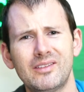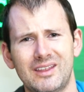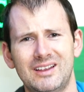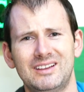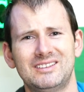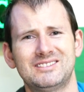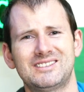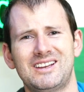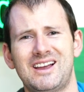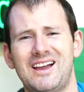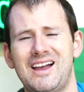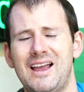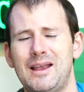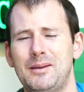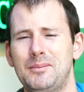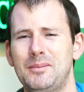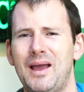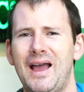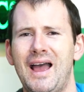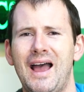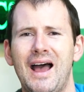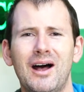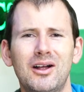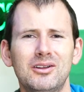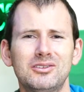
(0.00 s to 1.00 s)
this time,
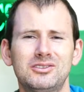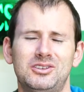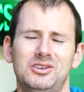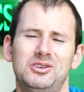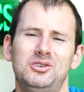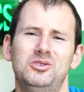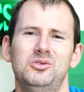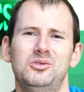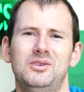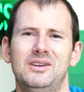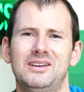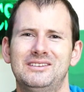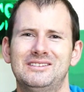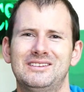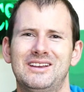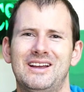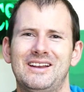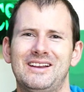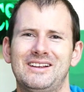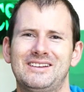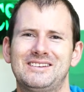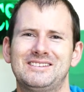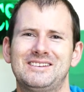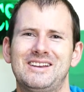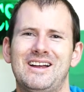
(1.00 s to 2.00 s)

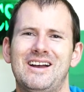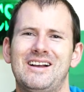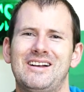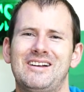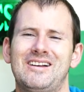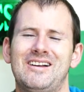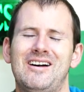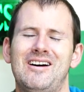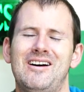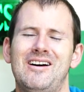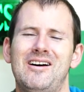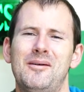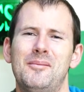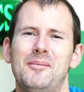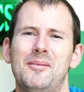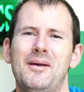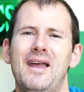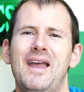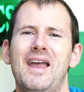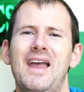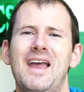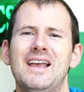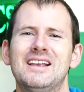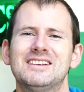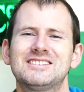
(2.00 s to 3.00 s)

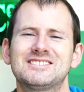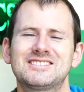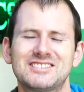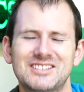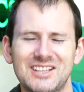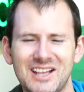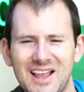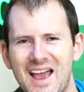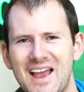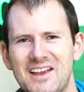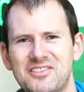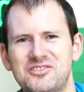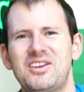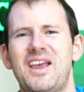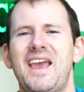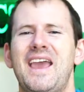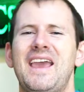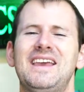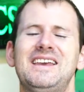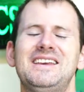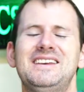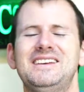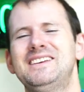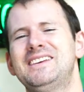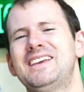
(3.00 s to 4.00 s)

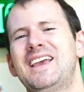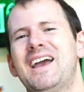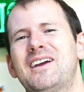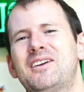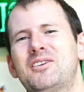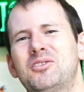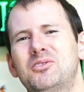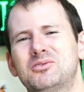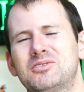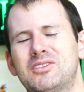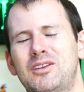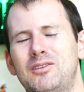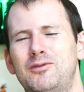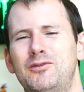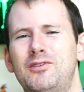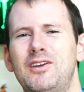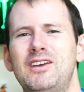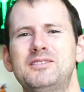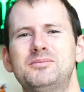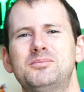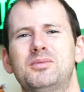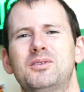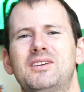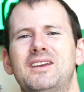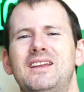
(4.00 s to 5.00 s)
altitudeexotics.com/AEGeckos on
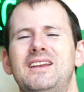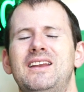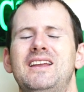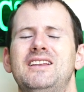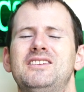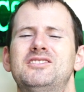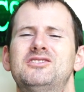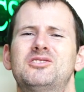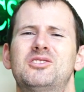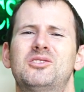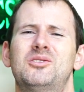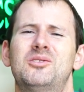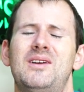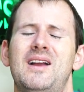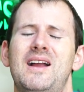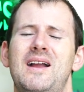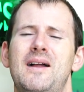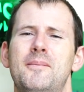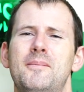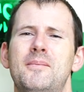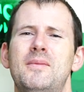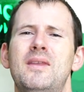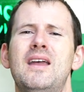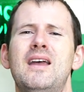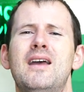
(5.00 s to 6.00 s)
Facebook and
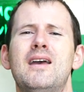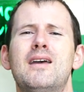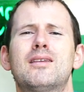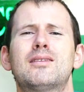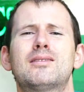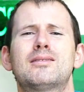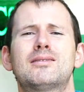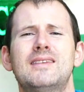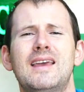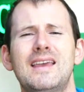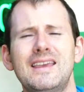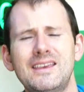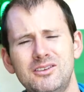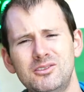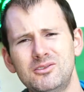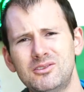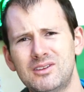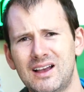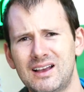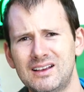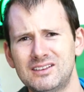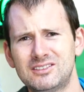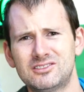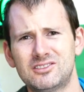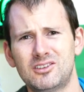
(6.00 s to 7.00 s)
Instagram. Thank you
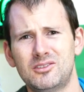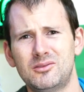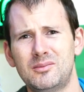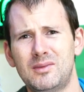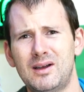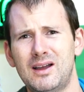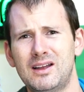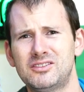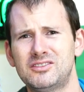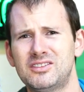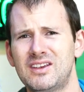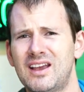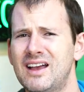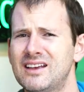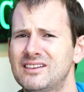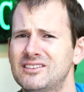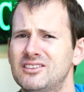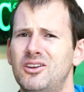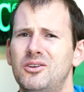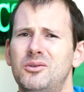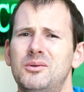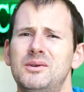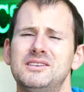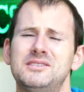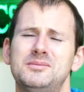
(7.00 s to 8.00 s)
guys so much. As
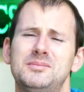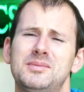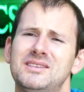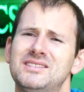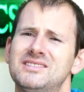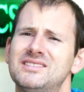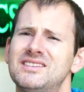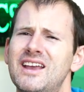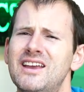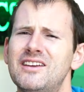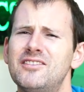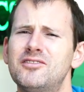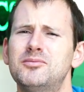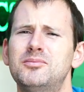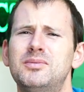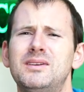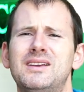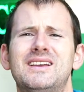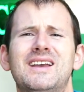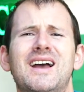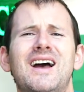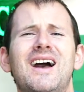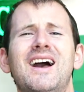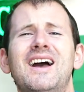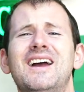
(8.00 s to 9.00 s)
always, be safe, be
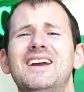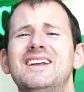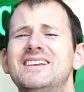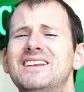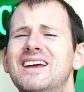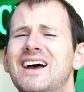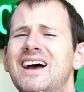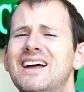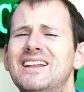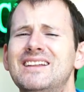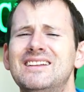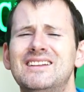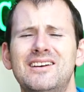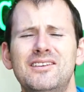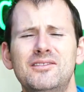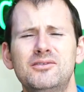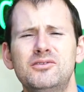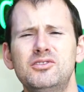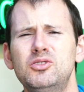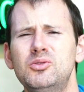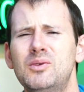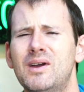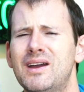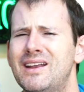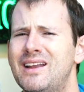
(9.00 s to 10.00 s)
kind. I love
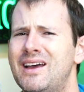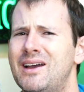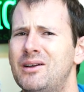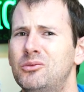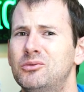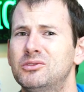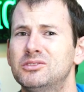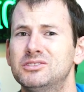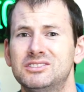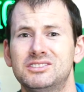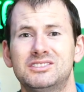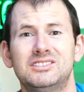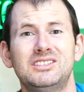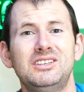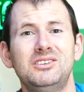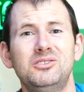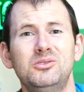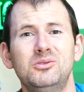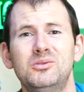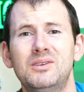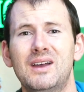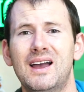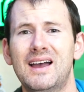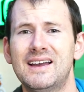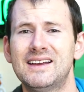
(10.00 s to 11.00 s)
you, and I will see
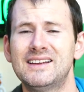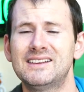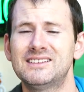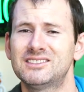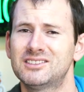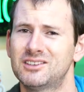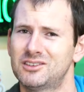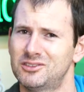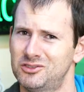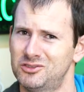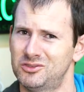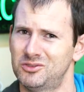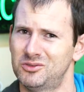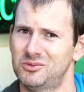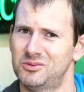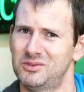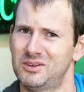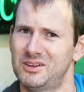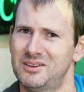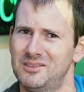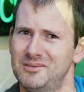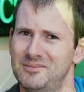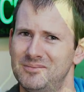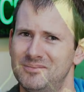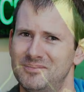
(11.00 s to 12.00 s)
you guys
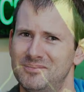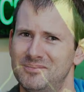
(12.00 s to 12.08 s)
soon.